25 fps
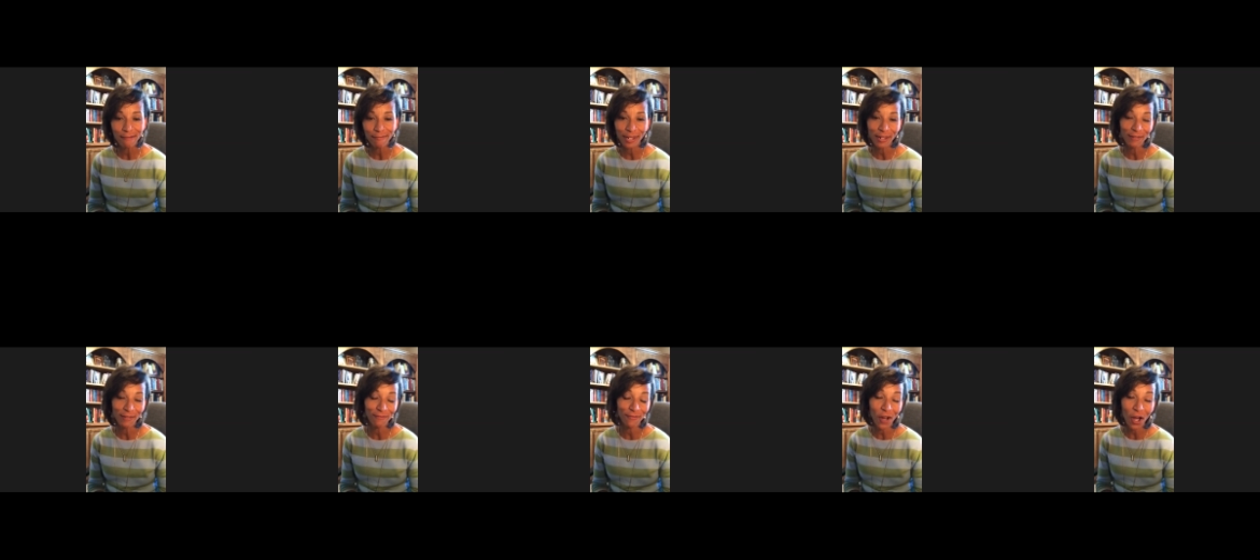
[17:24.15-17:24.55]

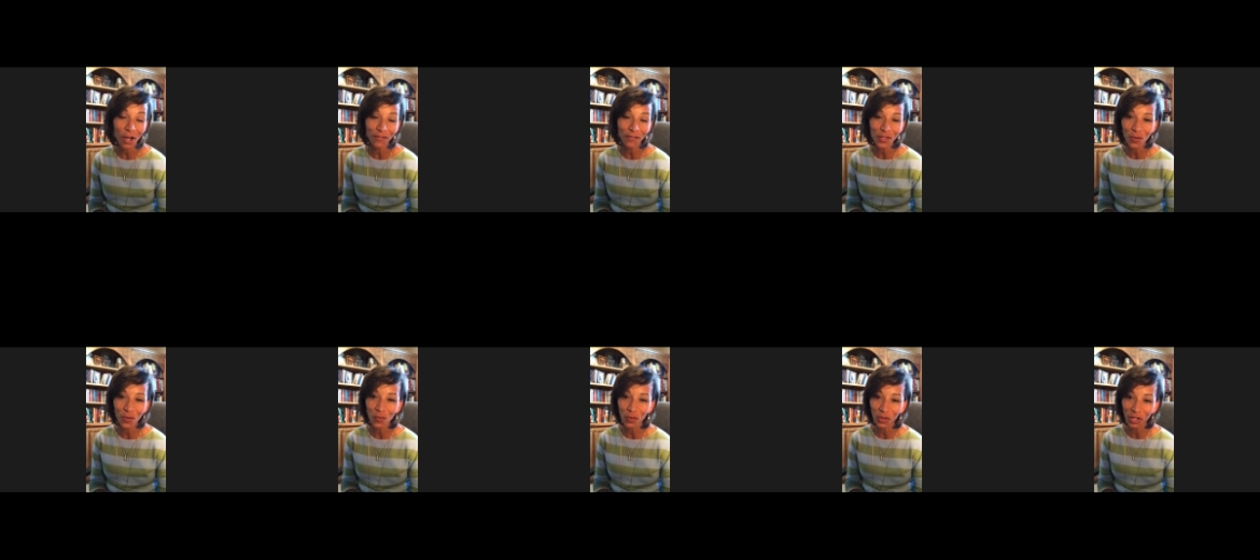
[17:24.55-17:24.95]
involved
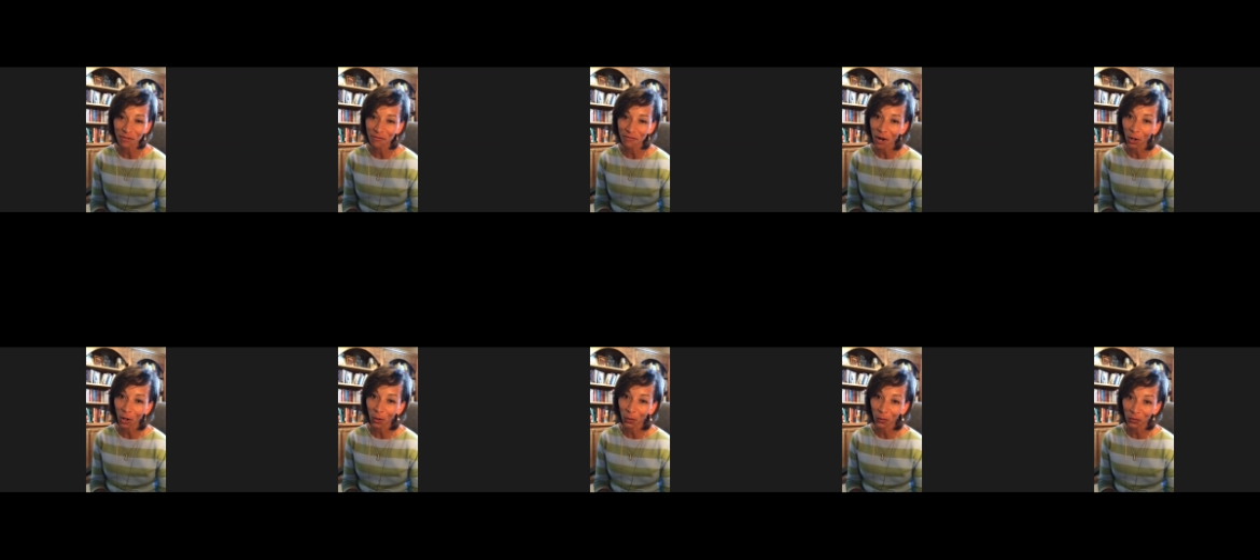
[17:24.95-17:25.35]
in one of
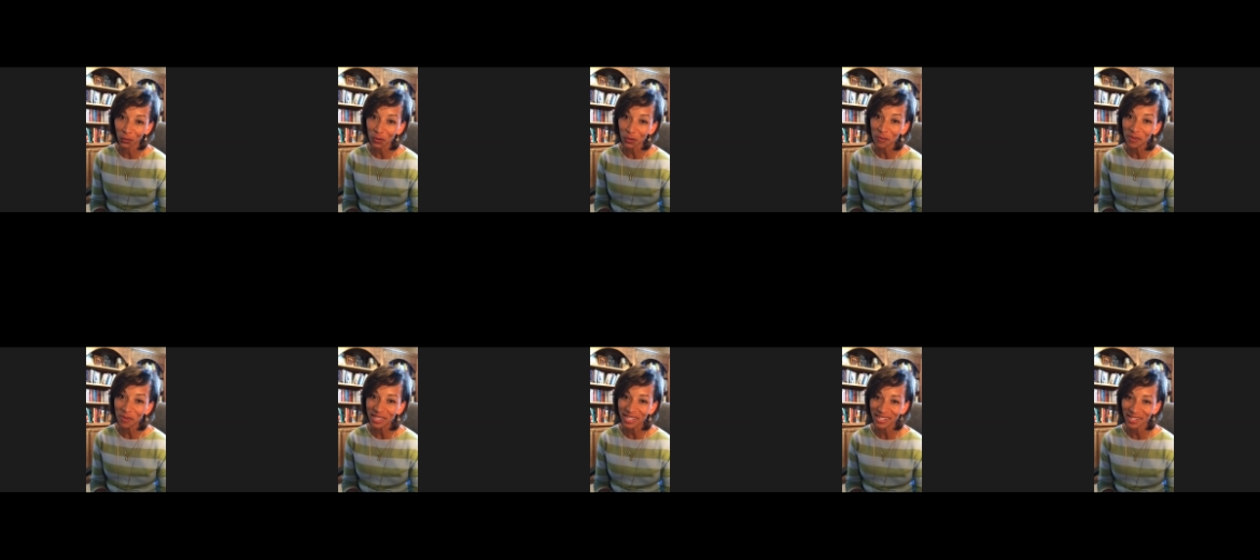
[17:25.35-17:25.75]
our
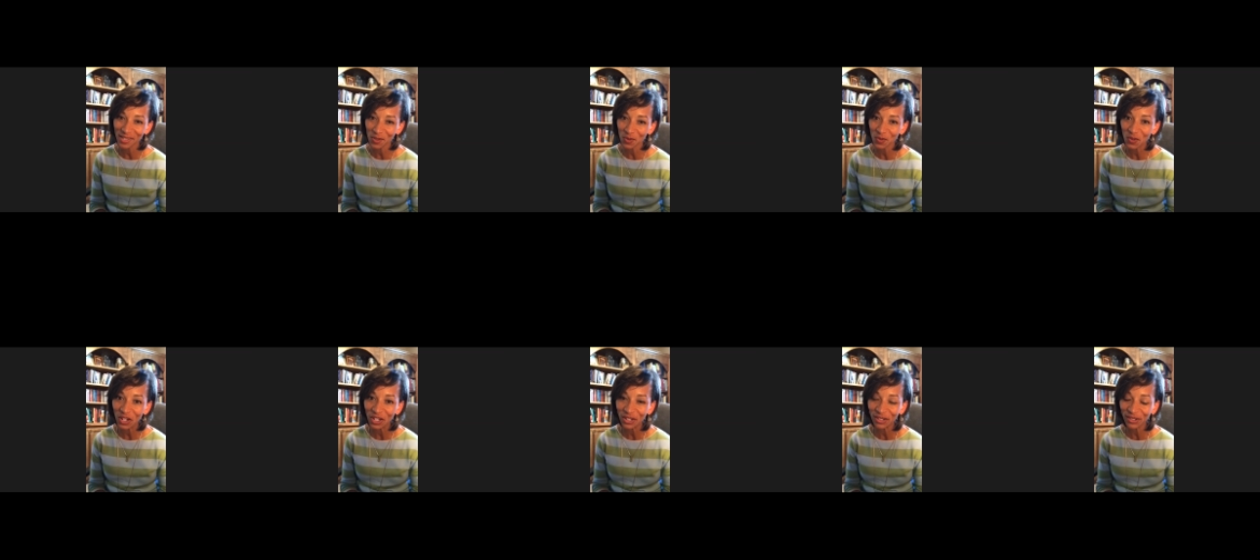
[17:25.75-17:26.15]
groups as
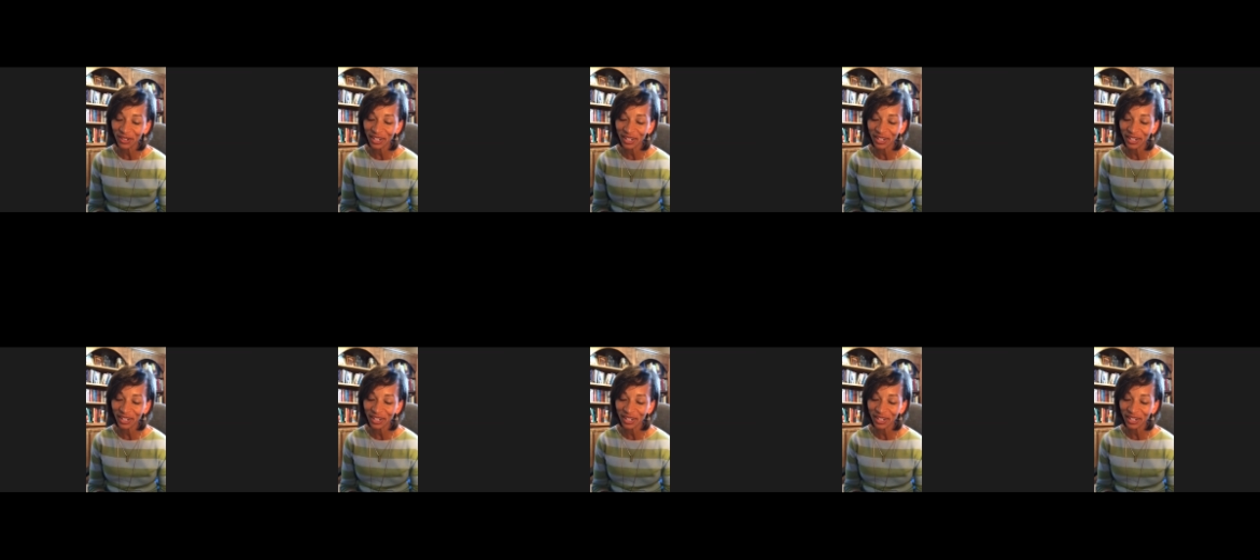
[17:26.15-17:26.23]
well